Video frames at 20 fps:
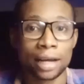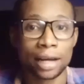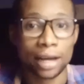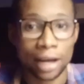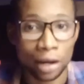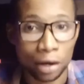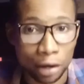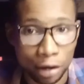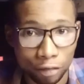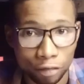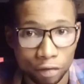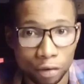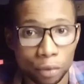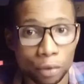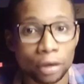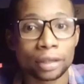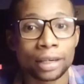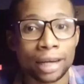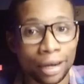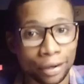Hello
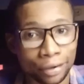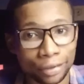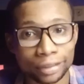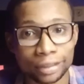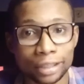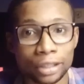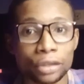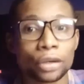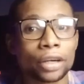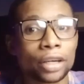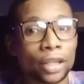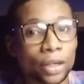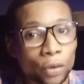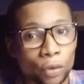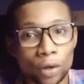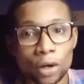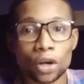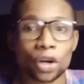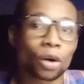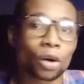everyone, how is it going?
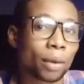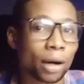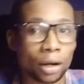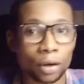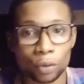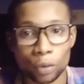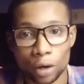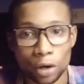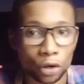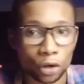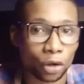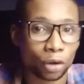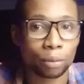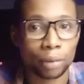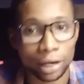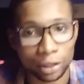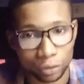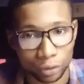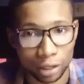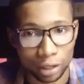Welcome and welcome
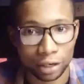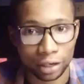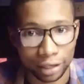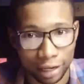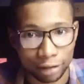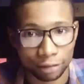back to another